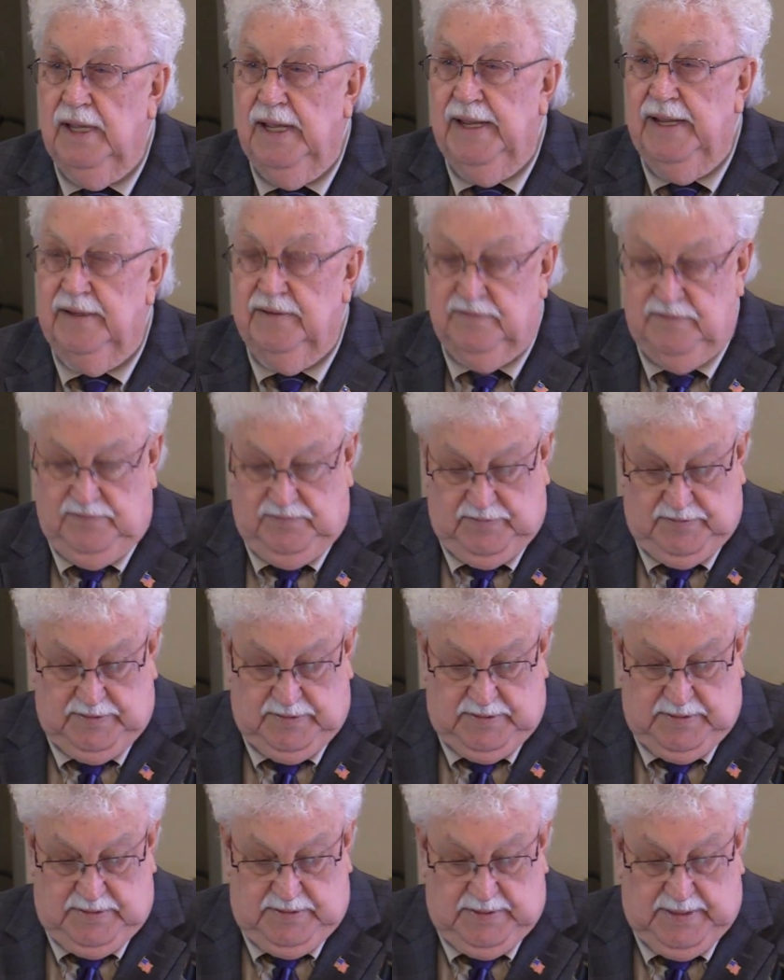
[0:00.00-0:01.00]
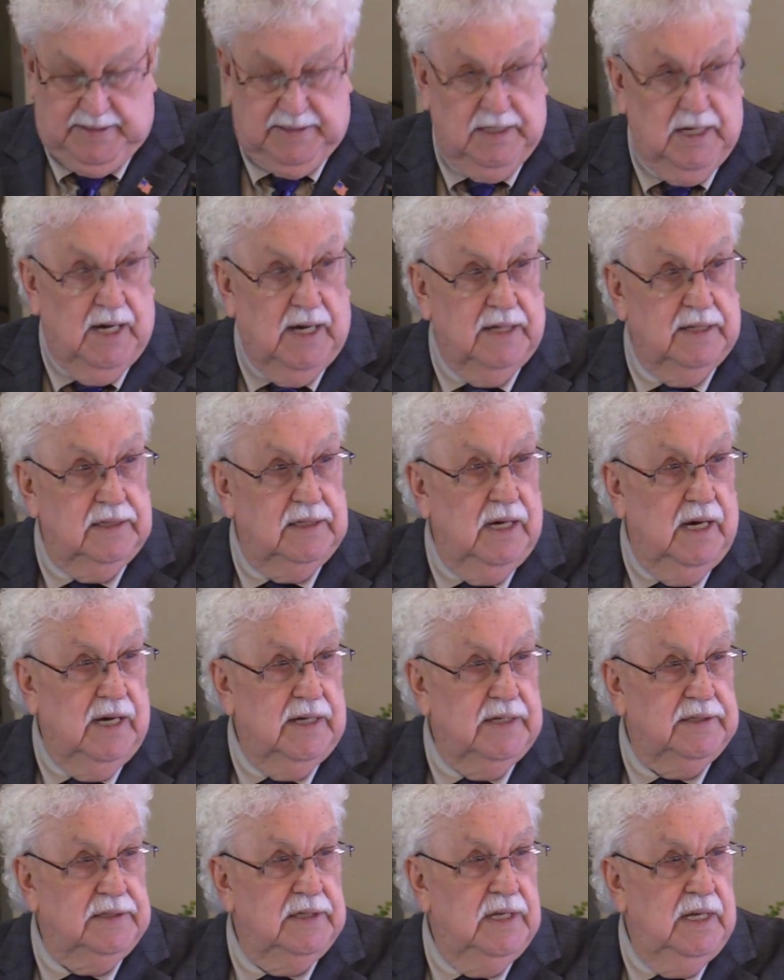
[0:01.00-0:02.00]
He, that God,
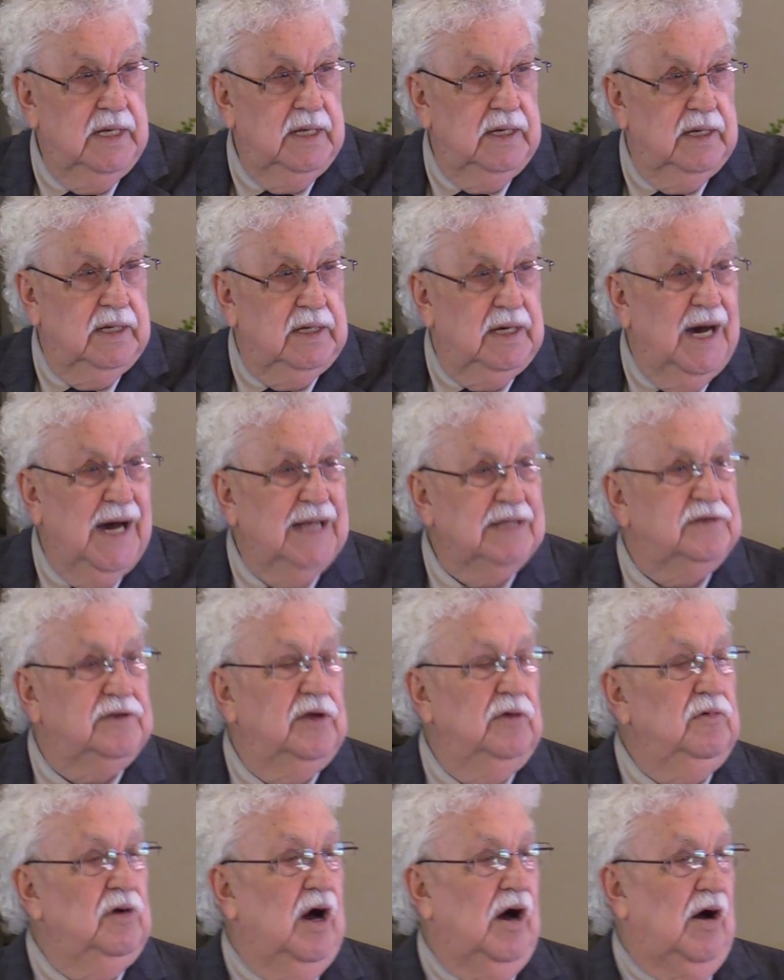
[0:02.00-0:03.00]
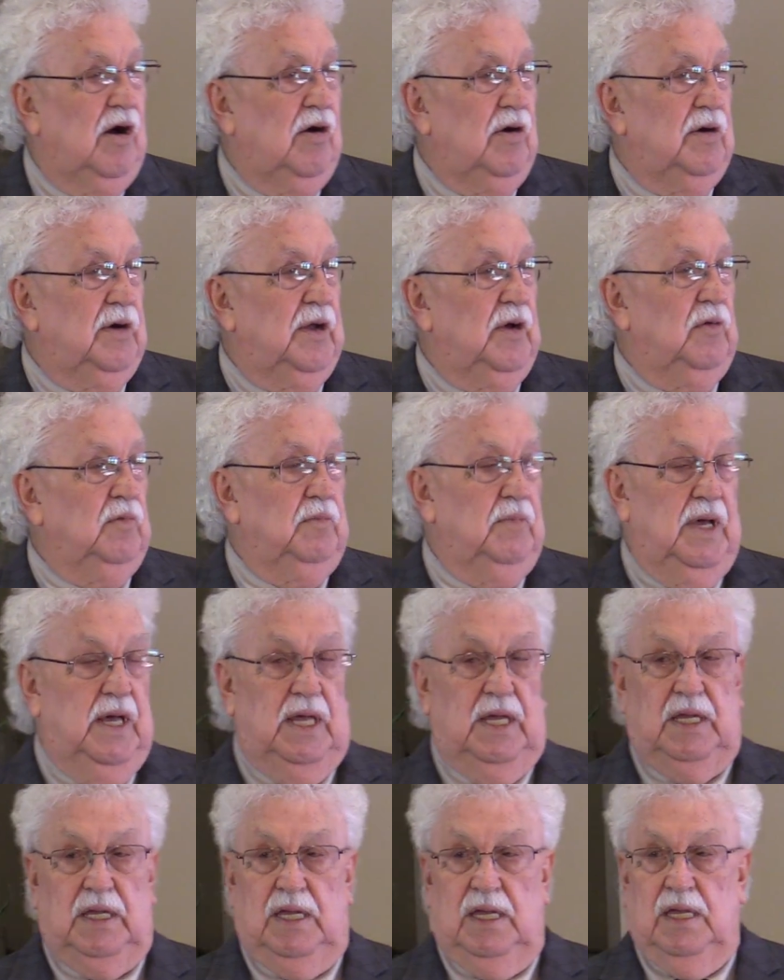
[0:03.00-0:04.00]
God is, God's too hard on
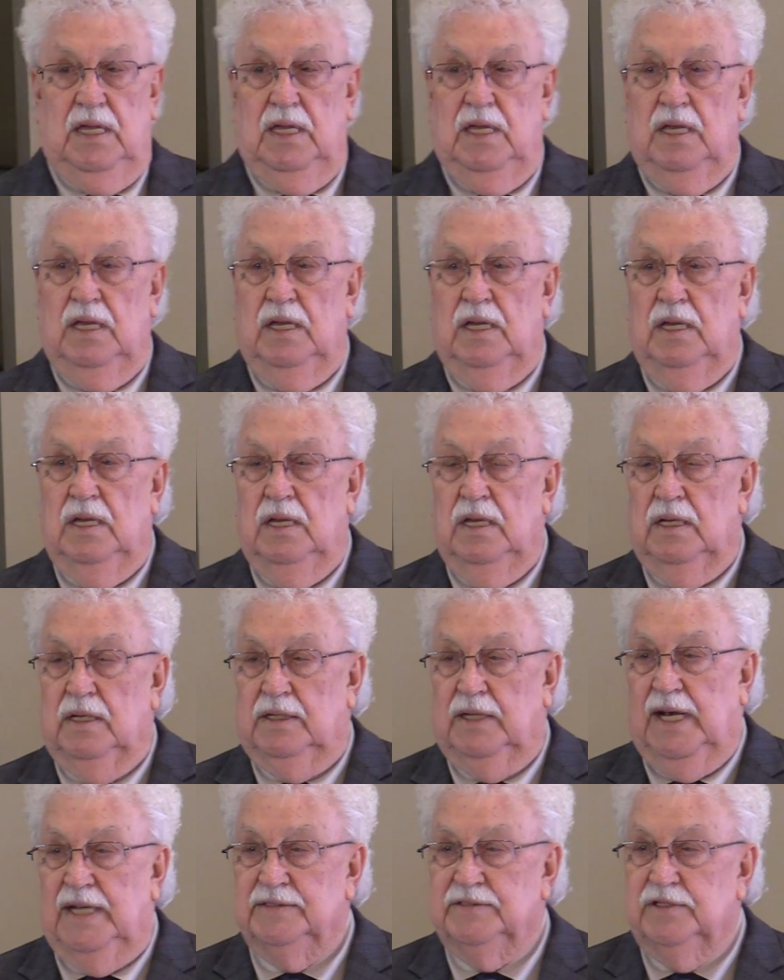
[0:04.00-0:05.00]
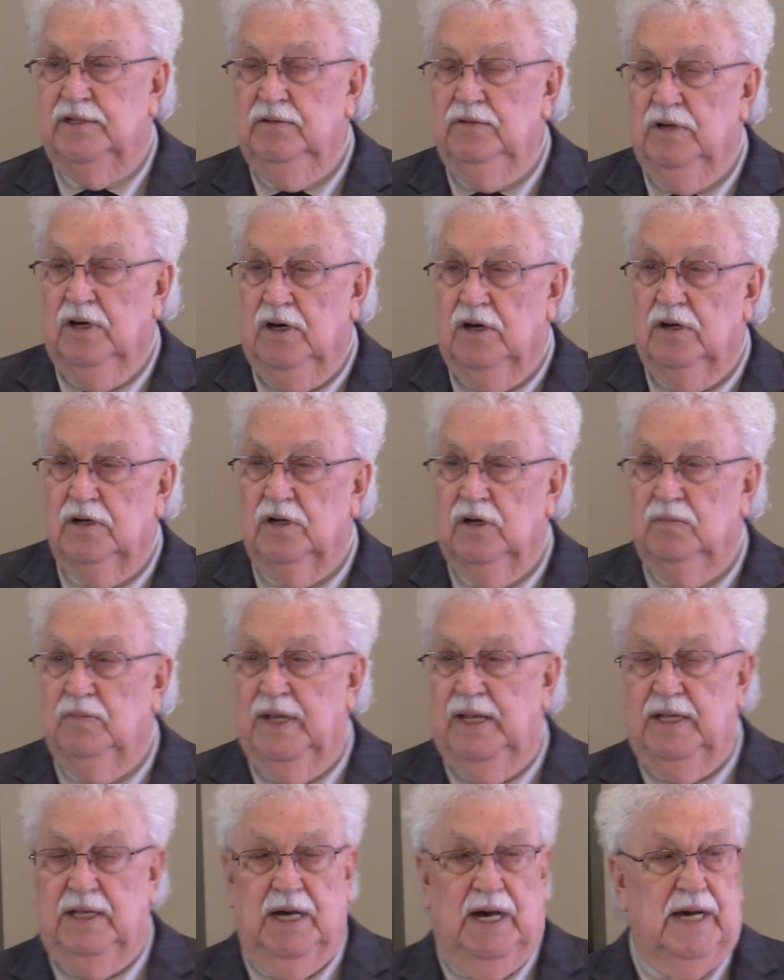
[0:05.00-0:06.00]
me. God's too hard on
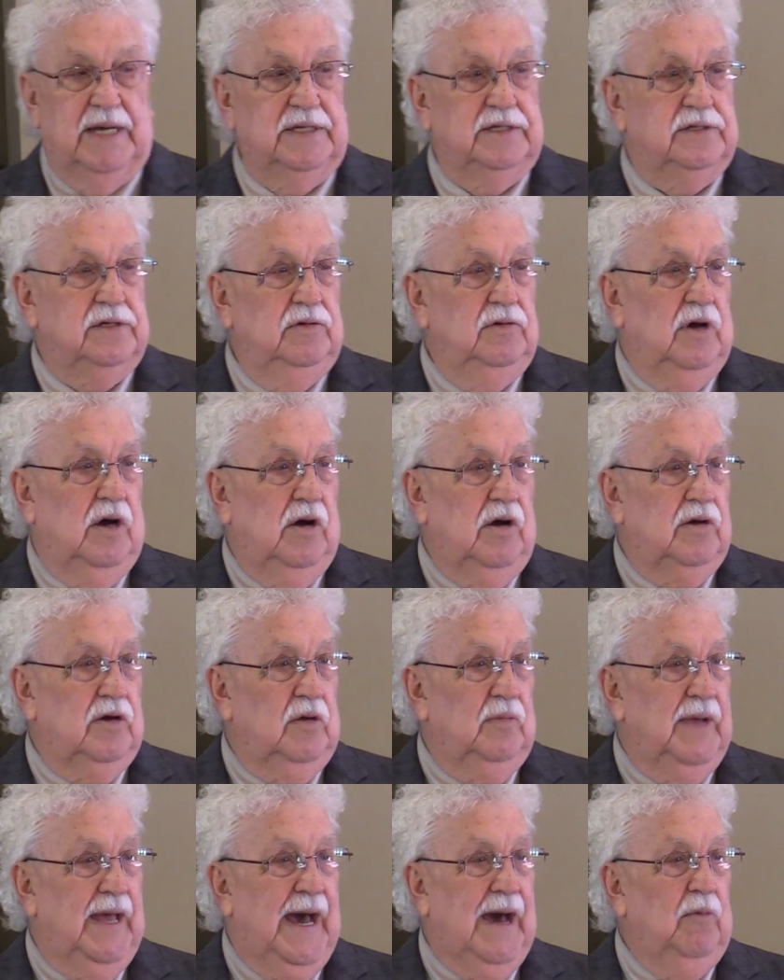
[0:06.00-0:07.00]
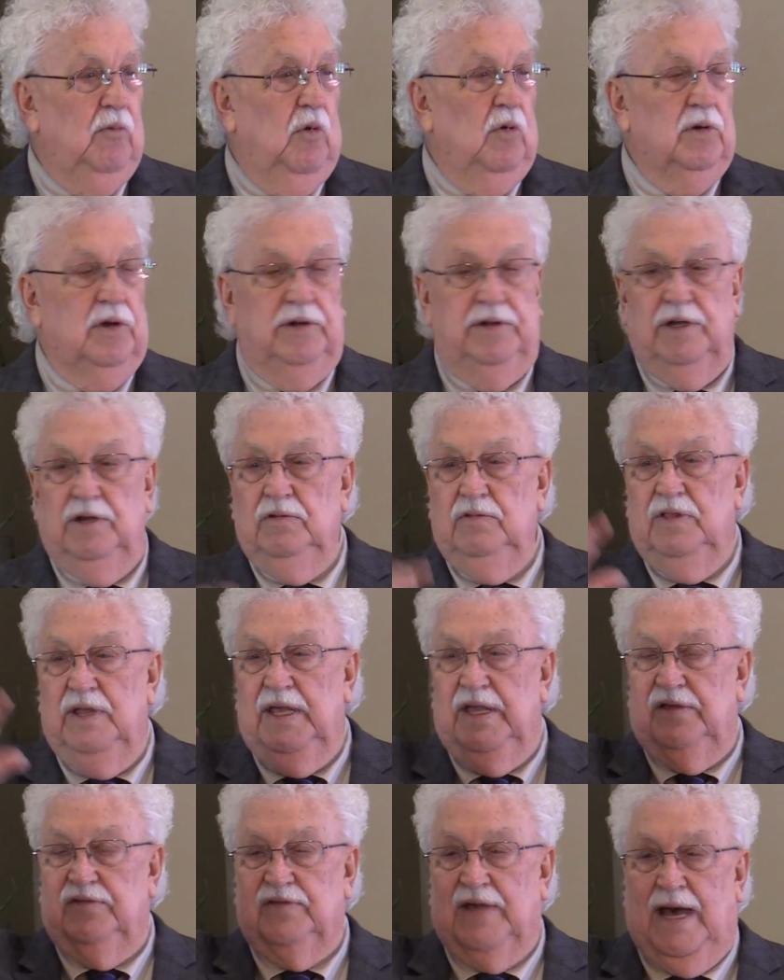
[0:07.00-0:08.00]
me. God is too hard on me. I want to do
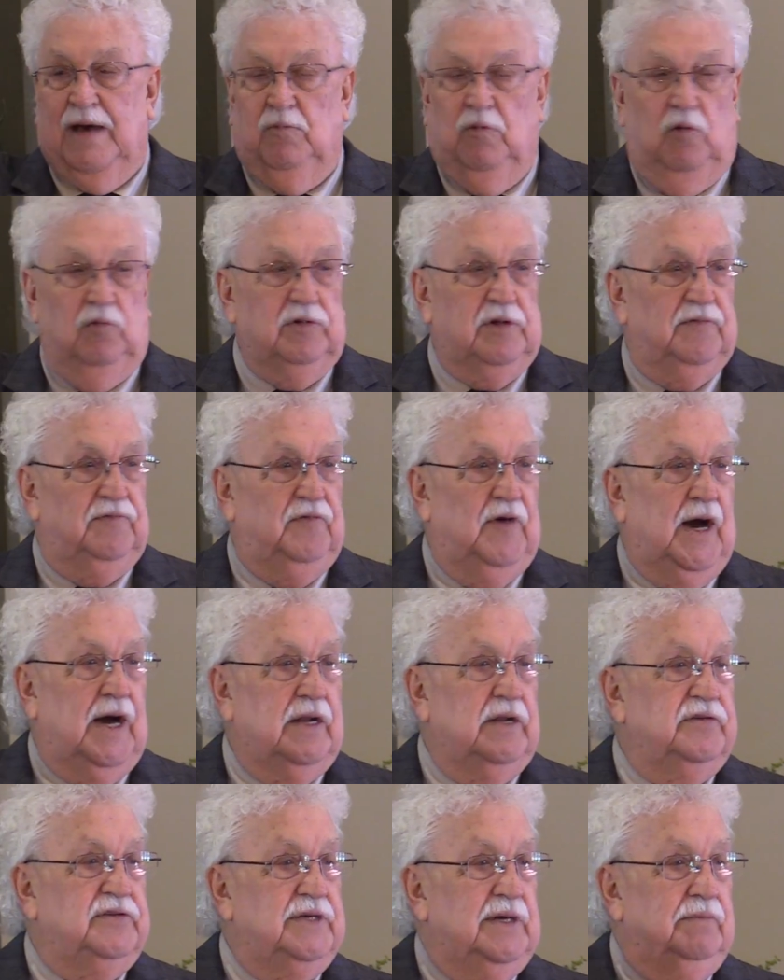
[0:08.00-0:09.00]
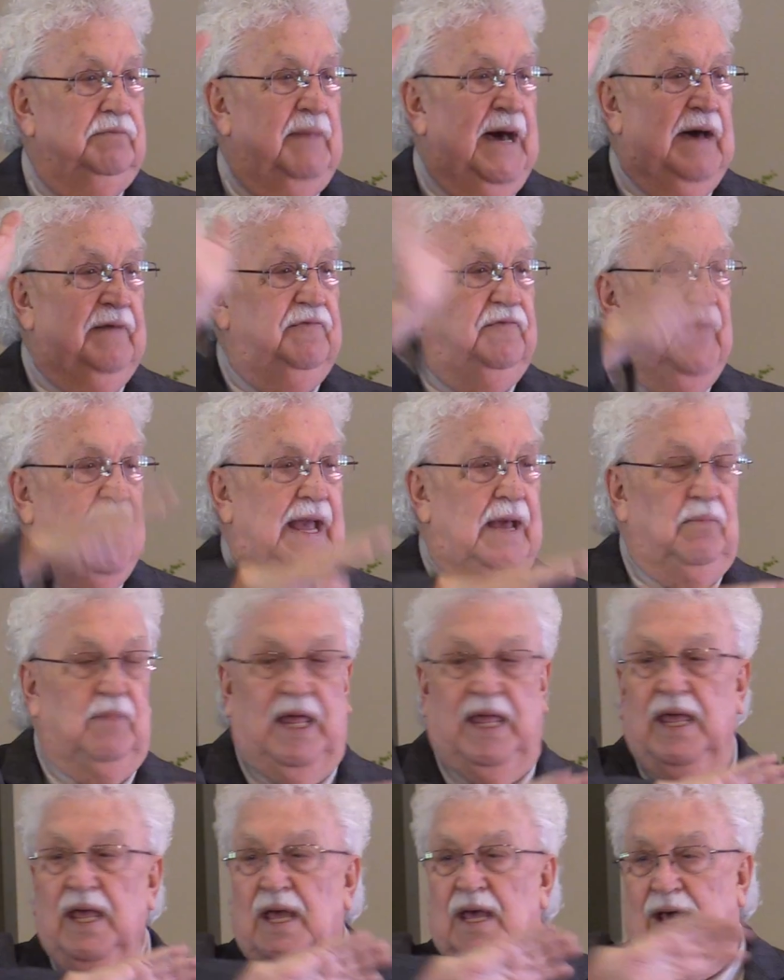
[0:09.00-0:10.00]
this. I want to follow some of my
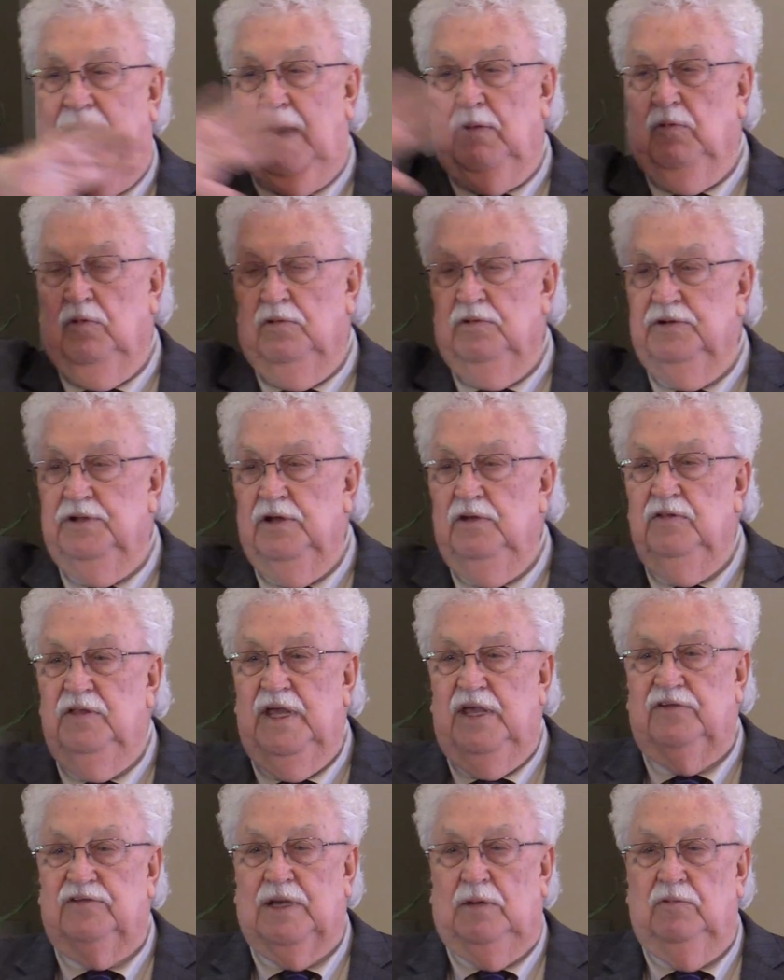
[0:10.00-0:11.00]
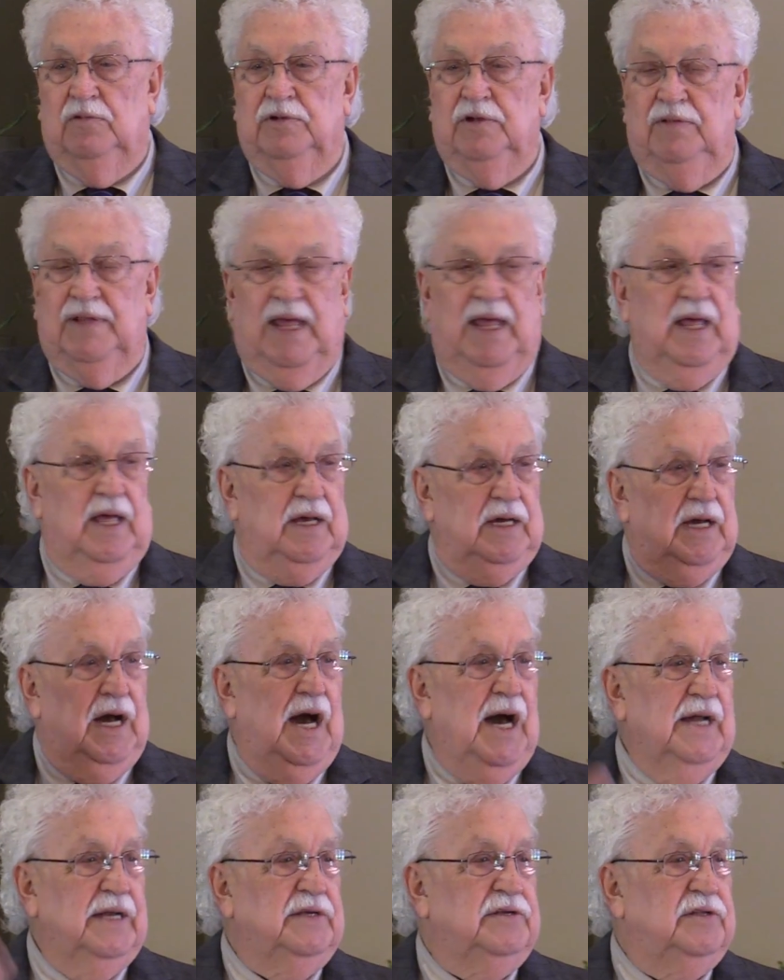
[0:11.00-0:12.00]
family. I want to do this. I want to do that.
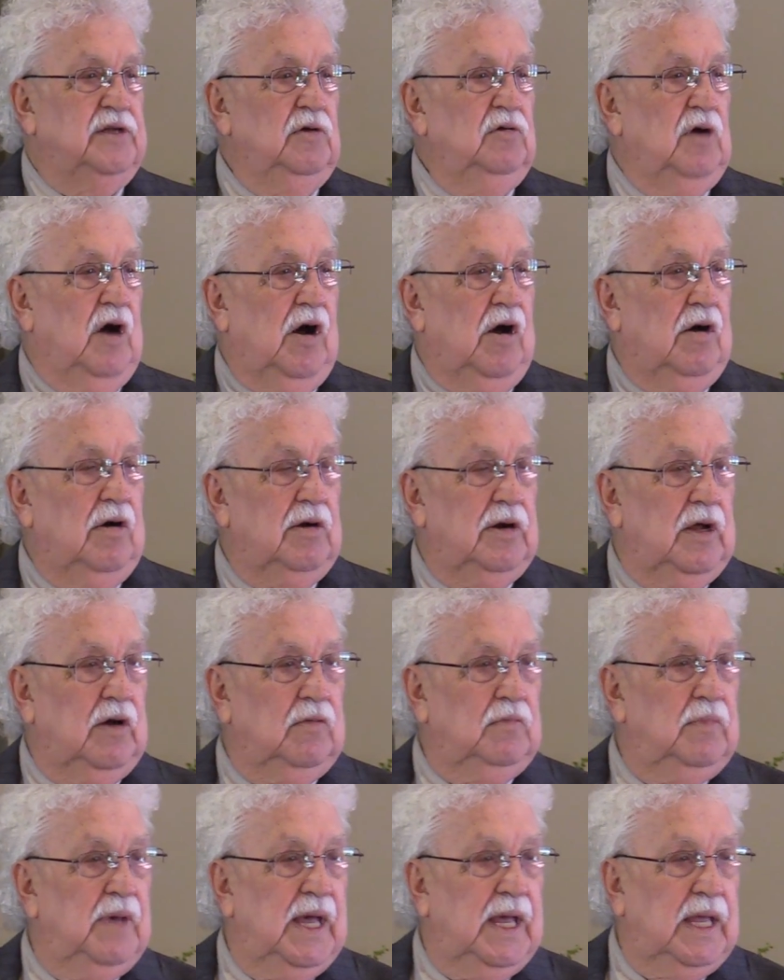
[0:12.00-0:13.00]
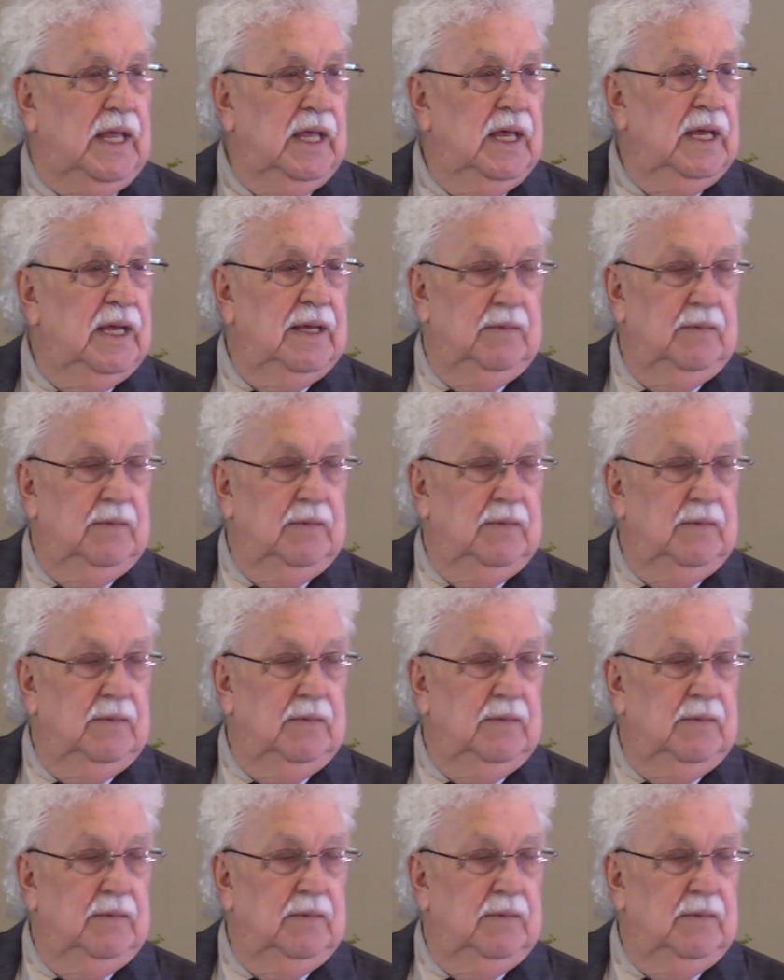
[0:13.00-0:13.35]
God is too hard on me.